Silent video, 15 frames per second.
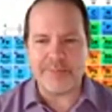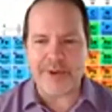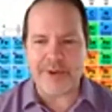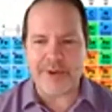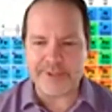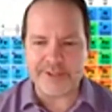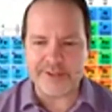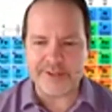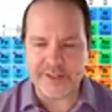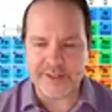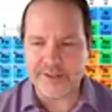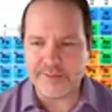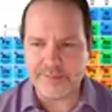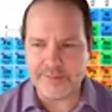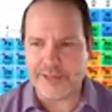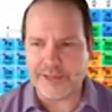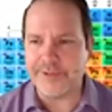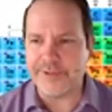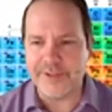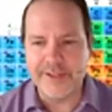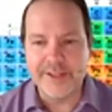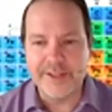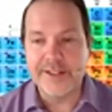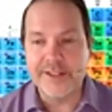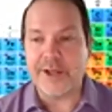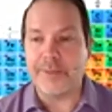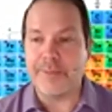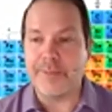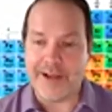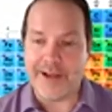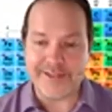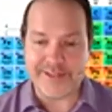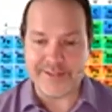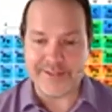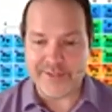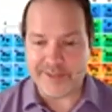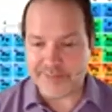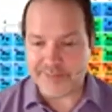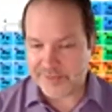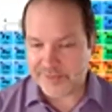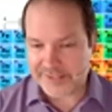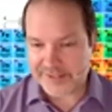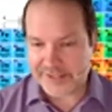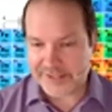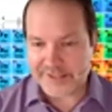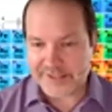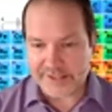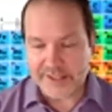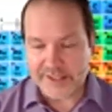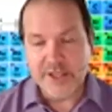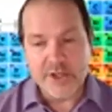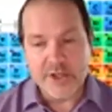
It's all popular, uh, popular. It's all positive numbers, makes it easy.